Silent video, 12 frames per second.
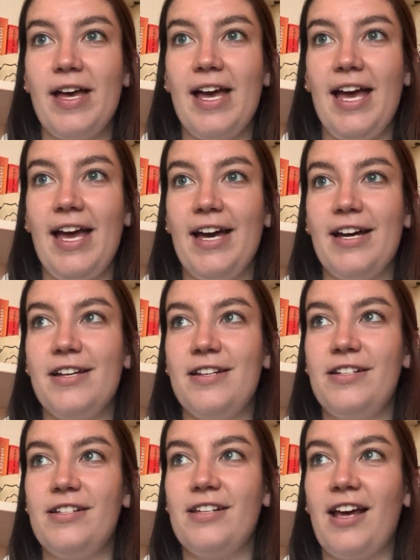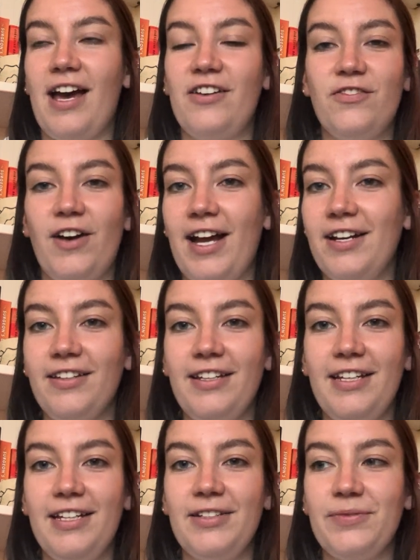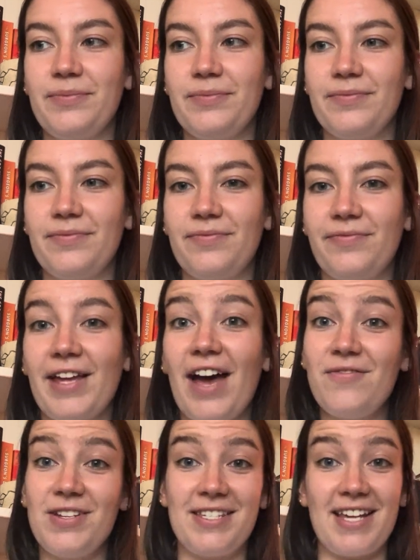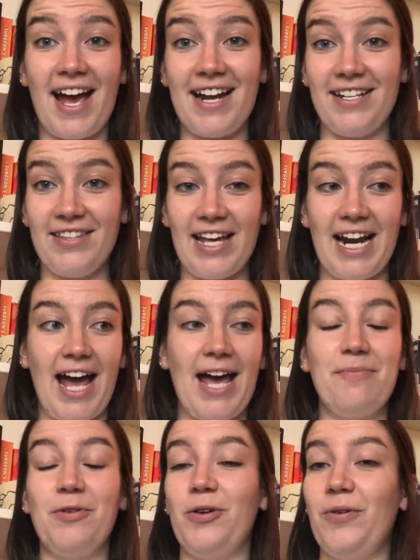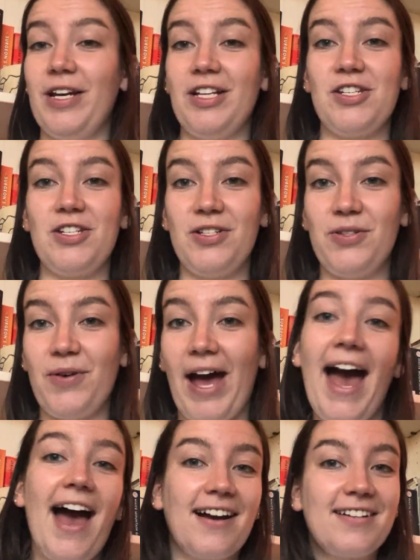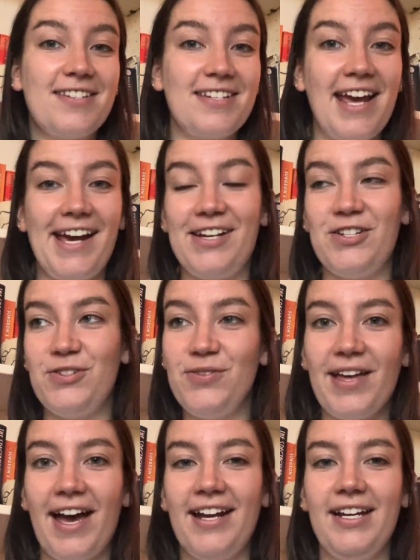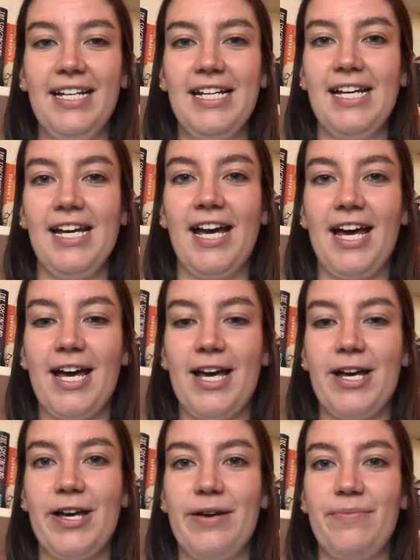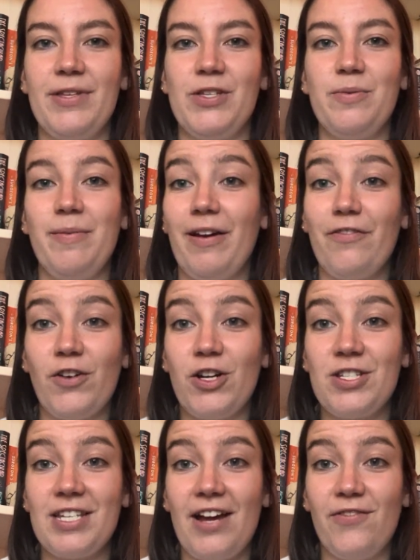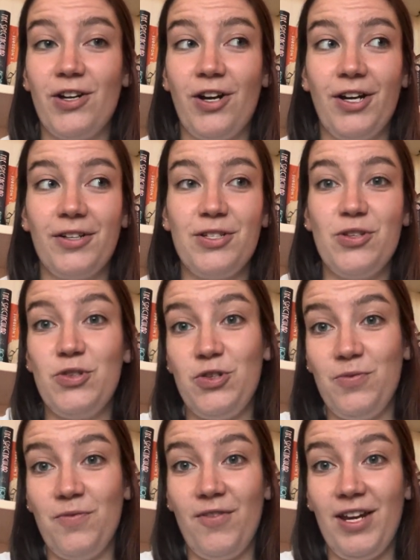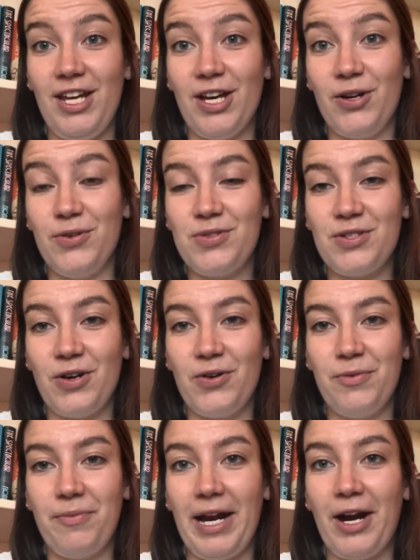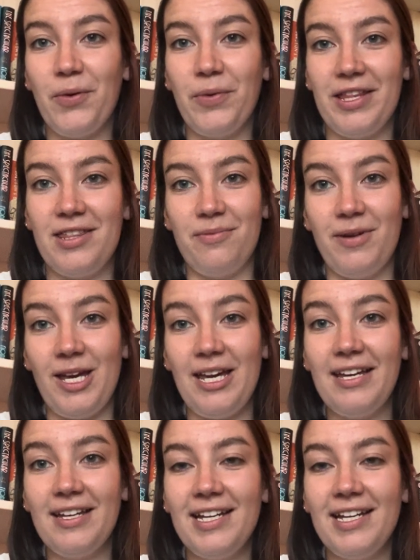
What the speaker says: And I finally have decided that I'm going to act and do that. This will be my first ever YouTube video, so bear with me.